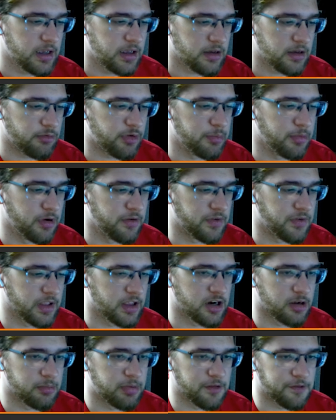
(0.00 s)
We move a
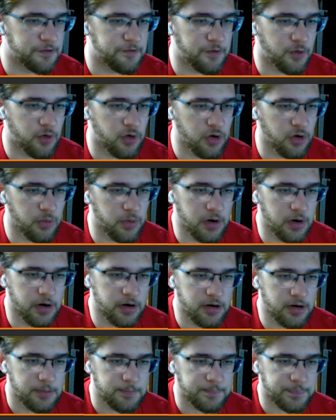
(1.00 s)
little bit
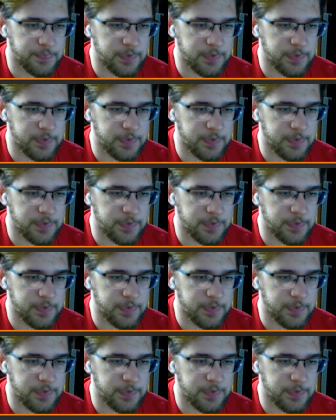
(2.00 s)
forward.